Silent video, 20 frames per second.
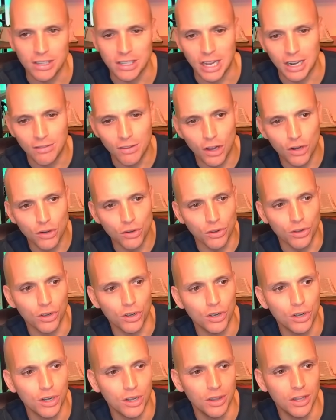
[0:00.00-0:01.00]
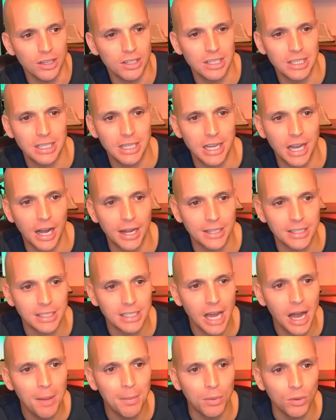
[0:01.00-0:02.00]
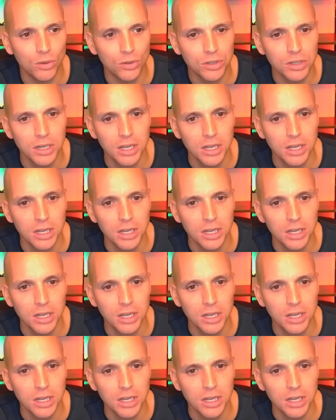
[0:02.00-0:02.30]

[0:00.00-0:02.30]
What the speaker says: kind of under the hood. This is the ensembles.